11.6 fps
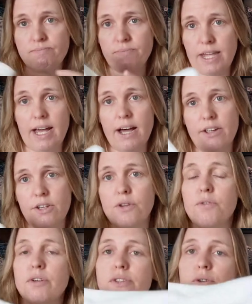they are
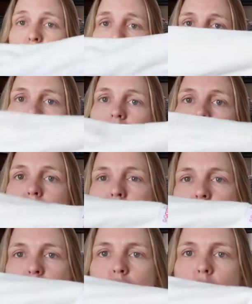universal fit, um,
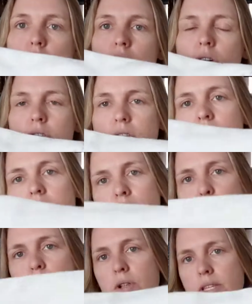just not on the
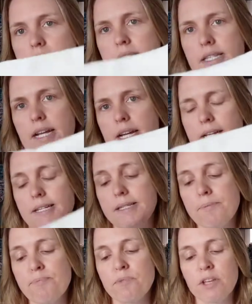smallest
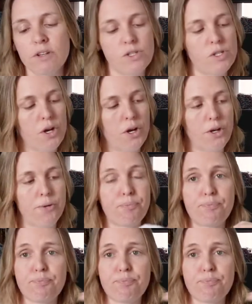settings. So